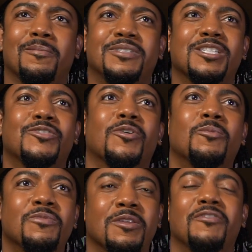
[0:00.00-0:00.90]
just from
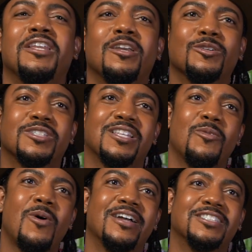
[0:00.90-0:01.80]
the videos that they
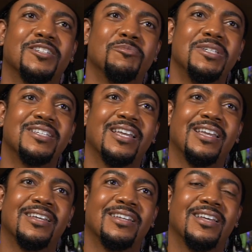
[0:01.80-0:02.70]
watched of me
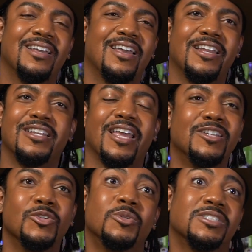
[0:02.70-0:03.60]
singing and
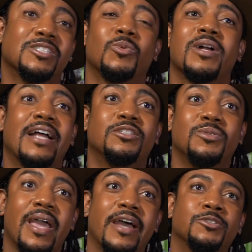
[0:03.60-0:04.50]
doing just what I do
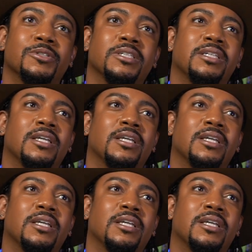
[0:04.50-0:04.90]
naturally.